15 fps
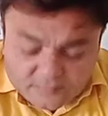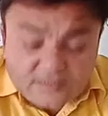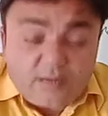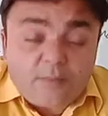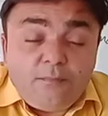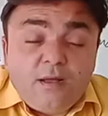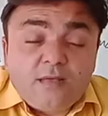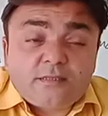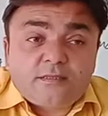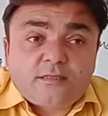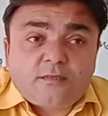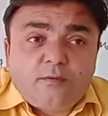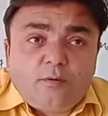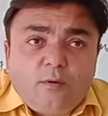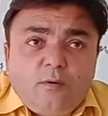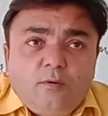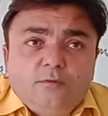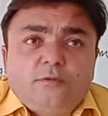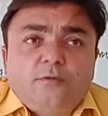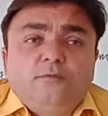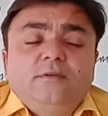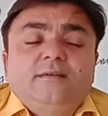must
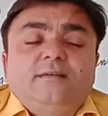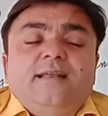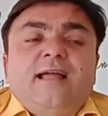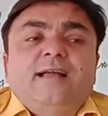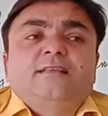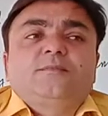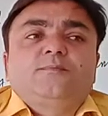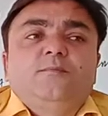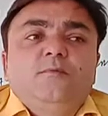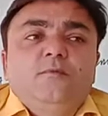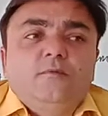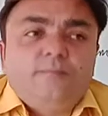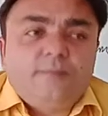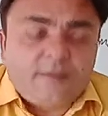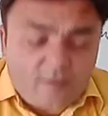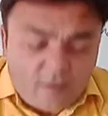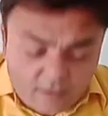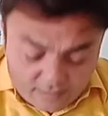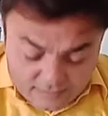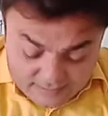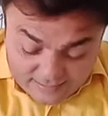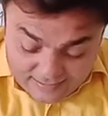go through the textbook,
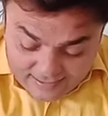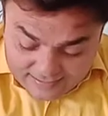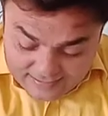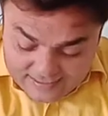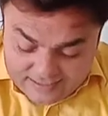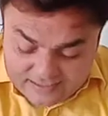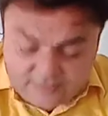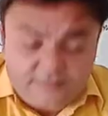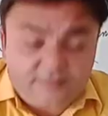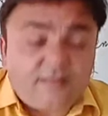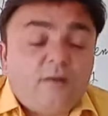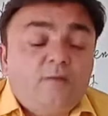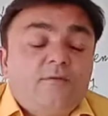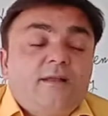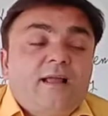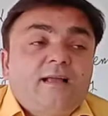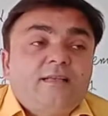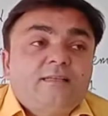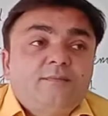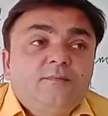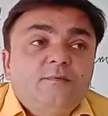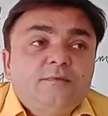because in SS without
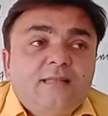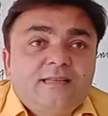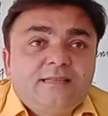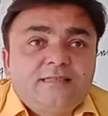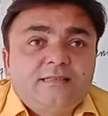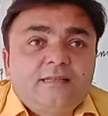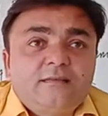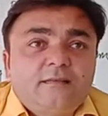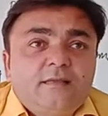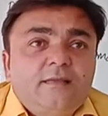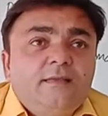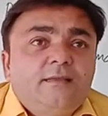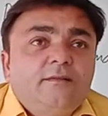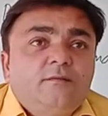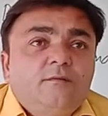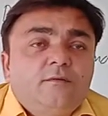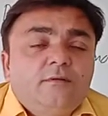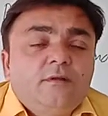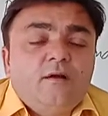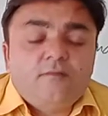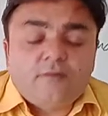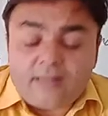textbook there is nothing. No
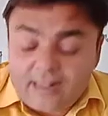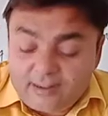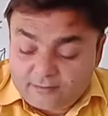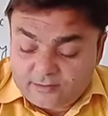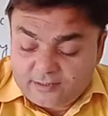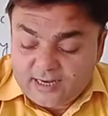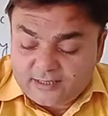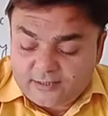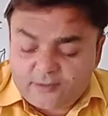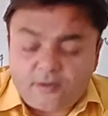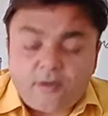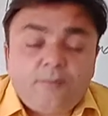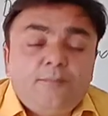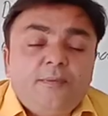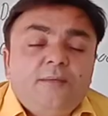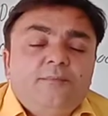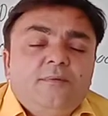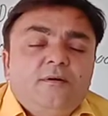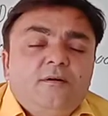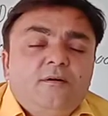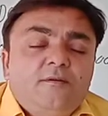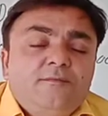doubt I have checked your paper
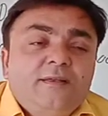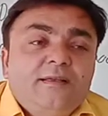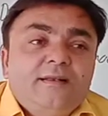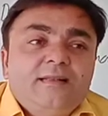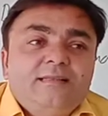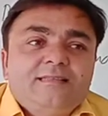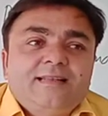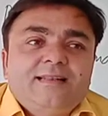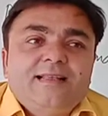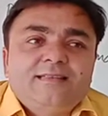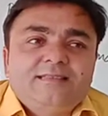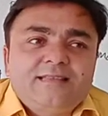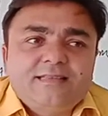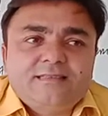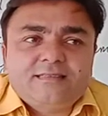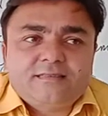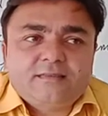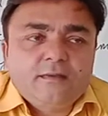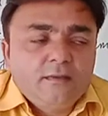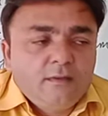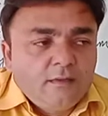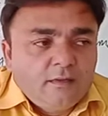of English and
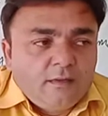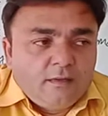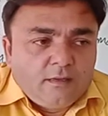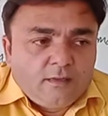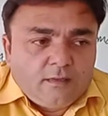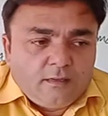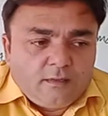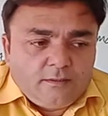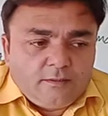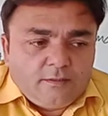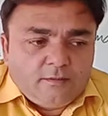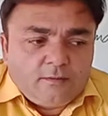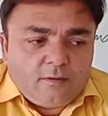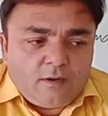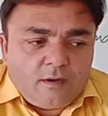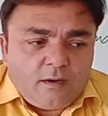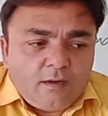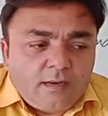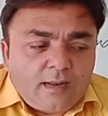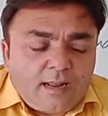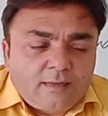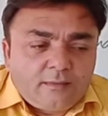SS. You
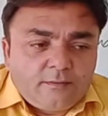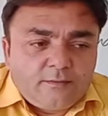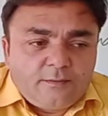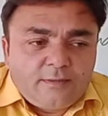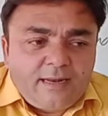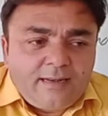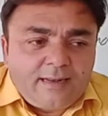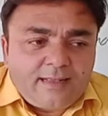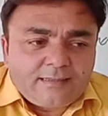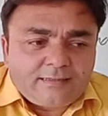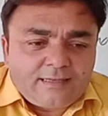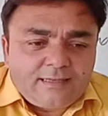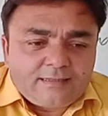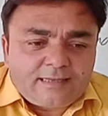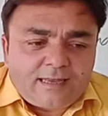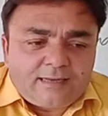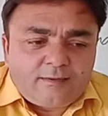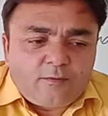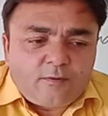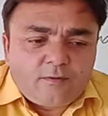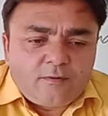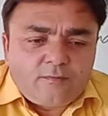all are good in SS. I
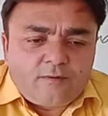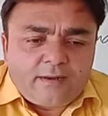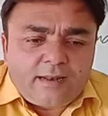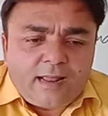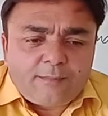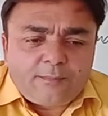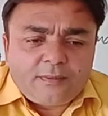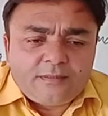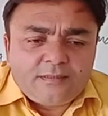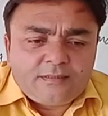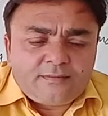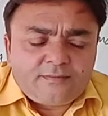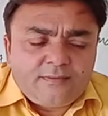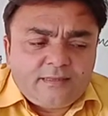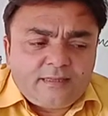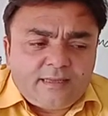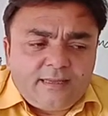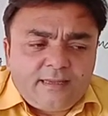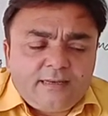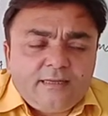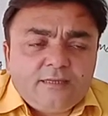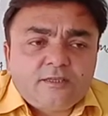don't know what happens with
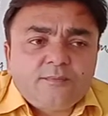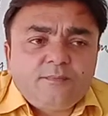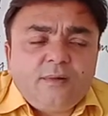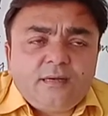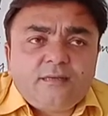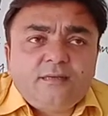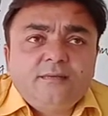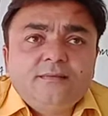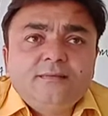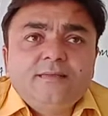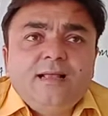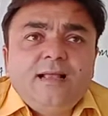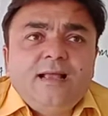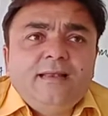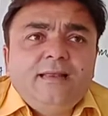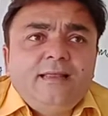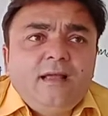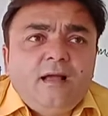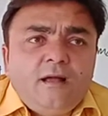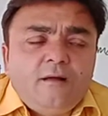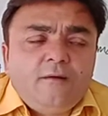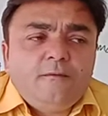English, but
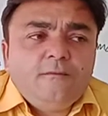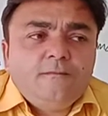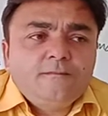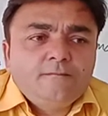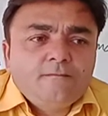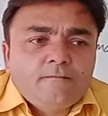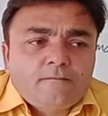anyhow,